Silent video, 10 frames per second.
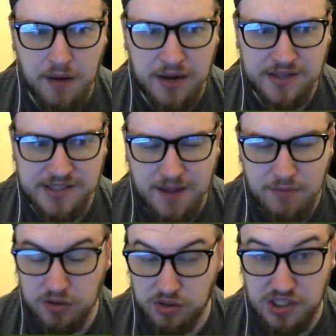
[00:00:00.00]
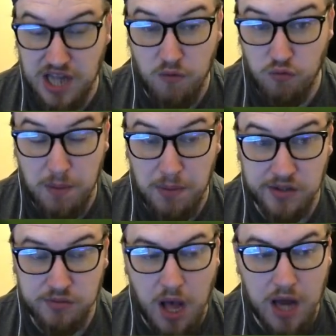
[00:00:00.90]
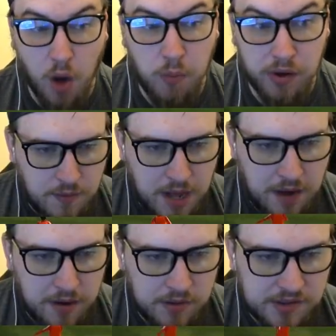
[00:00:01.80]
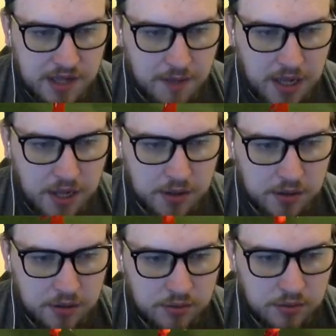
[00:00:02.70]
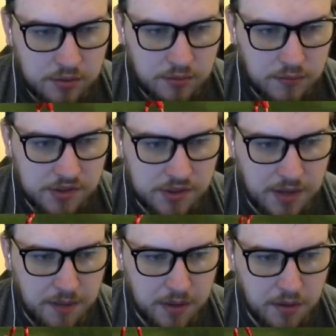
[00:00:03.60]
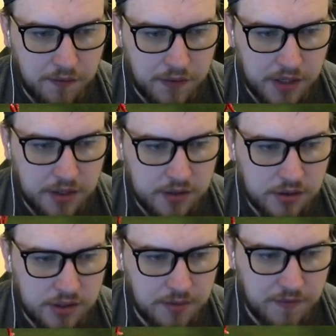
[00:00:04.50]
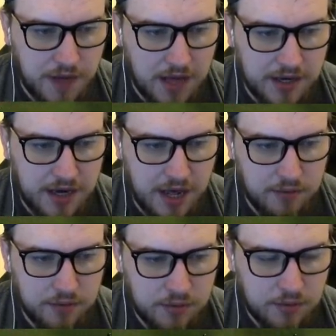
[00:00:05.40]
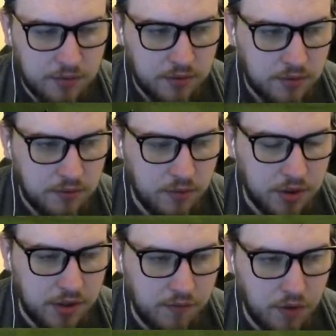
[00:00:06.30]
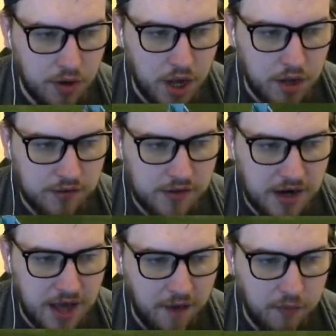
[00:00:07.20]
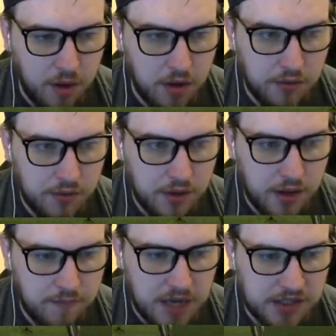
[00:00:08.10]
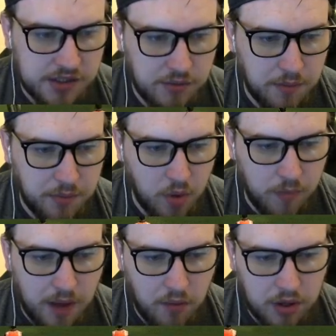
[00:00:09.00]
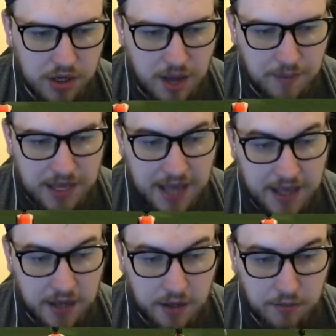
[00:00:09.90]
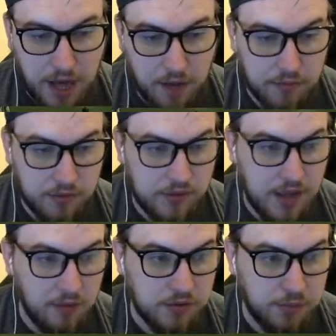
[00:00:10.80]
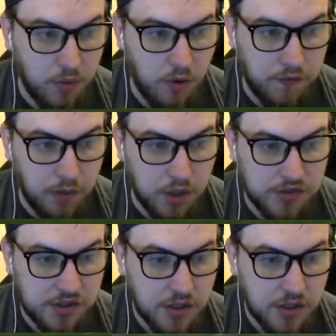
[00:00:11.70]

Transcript: against them, they'll just start ripping us wide open. Mare wins that back. Wins it back beautifully. Jamie Vardy now. Wanted a runner. Didn't have one. And then managed to win the ball back. What can Naby Keita do now? That was poor from us.